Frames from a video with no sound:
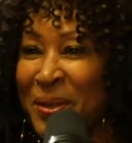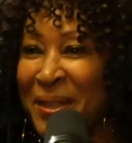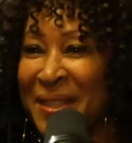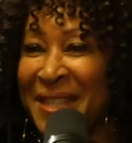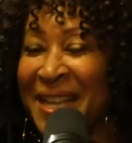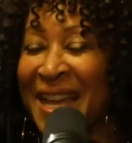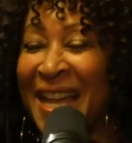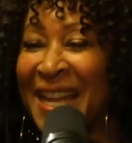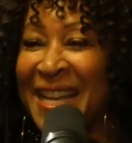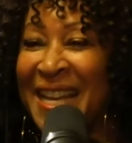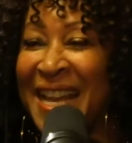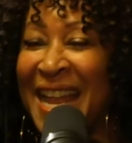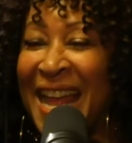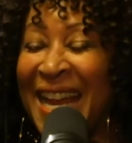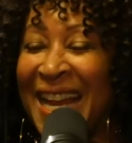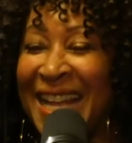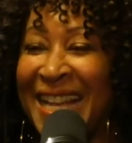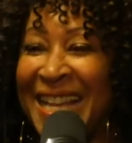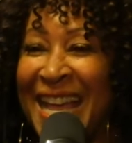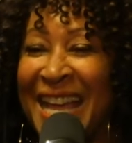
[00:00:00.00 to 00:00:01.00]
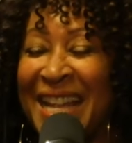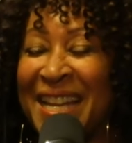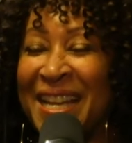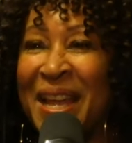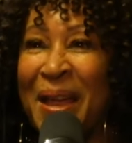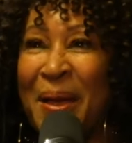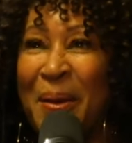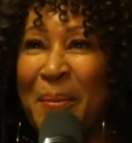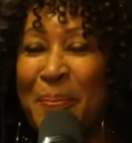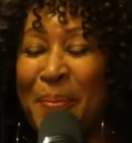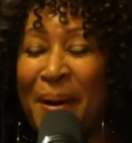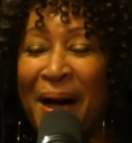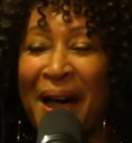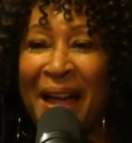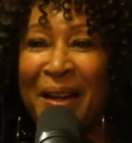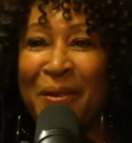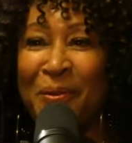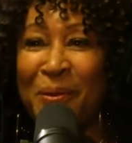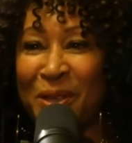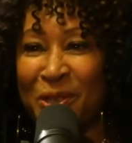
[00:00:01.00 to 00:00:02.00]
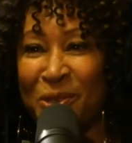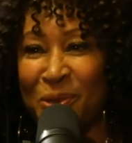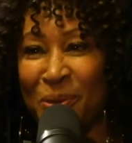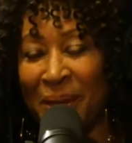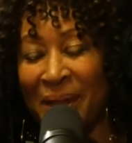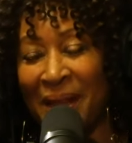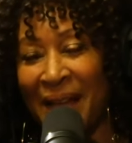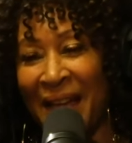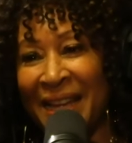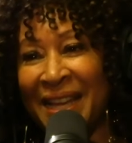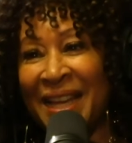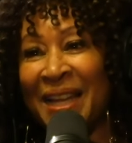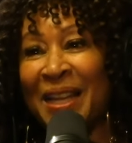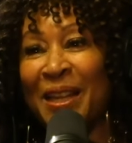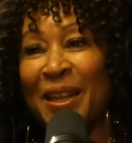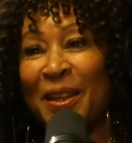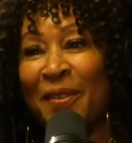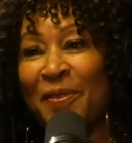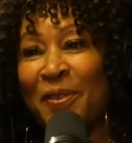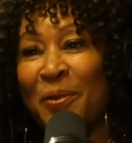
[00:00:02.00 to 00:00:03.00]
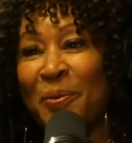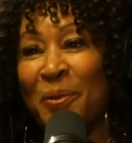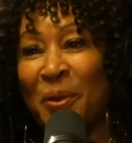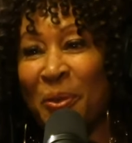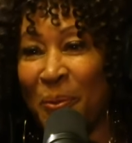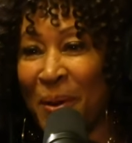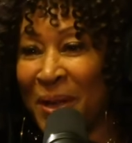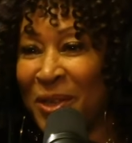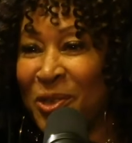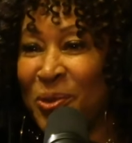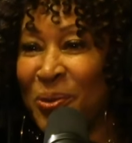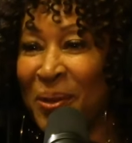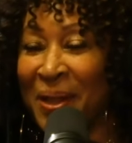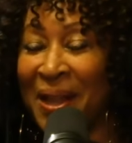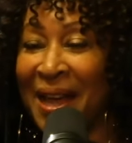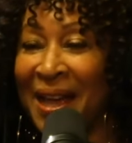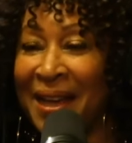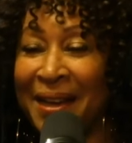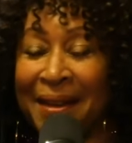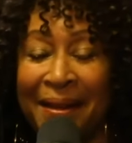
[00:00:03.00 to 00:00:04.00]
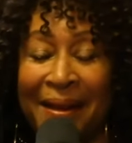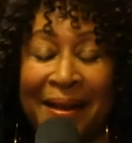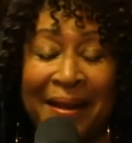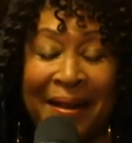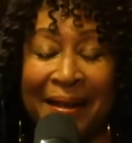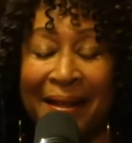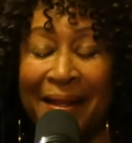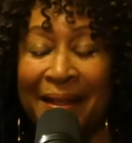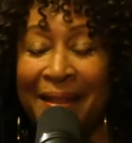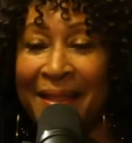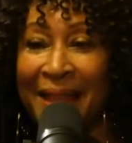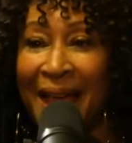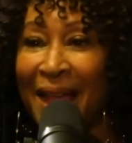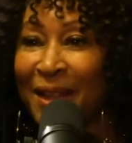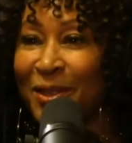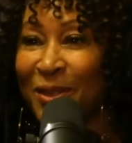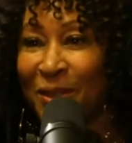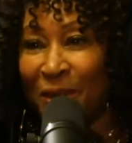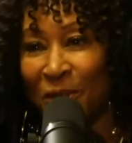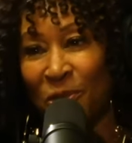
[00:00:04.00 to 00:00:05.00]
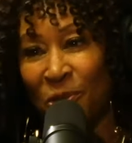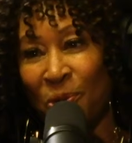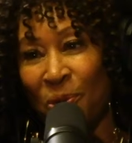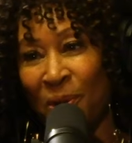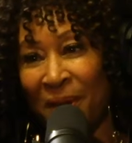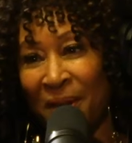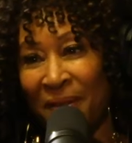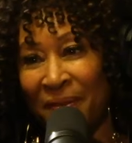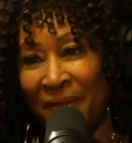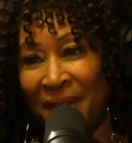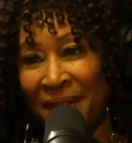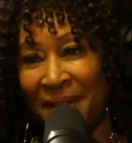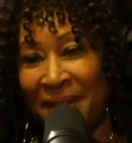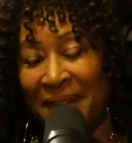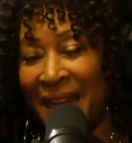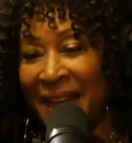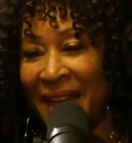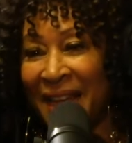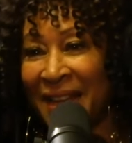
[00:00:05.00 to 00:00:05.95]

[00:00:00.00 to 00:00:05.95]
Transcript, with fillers: You just and again, buying what you like and living with what you like, that's the joy of it.